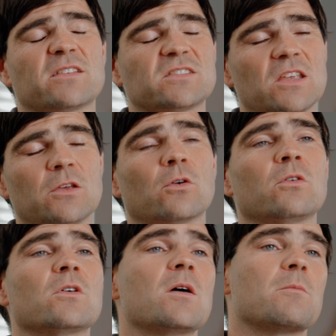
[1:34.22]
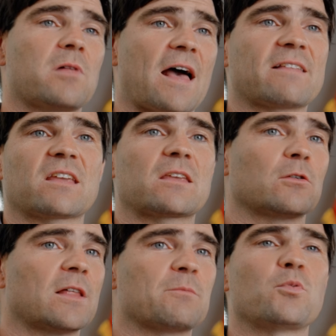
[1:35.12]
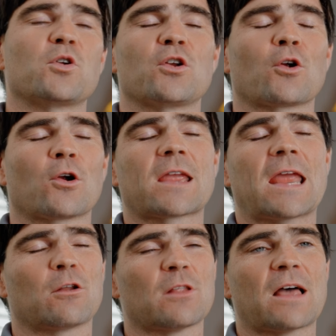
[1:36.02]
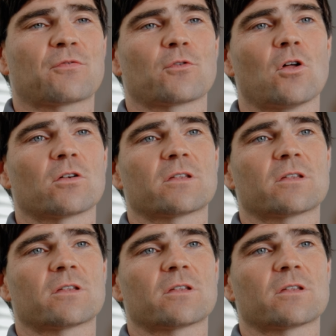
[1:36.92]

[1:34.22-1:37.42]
of steel, plastic, it'll put it in a hurricane, it'll last for a long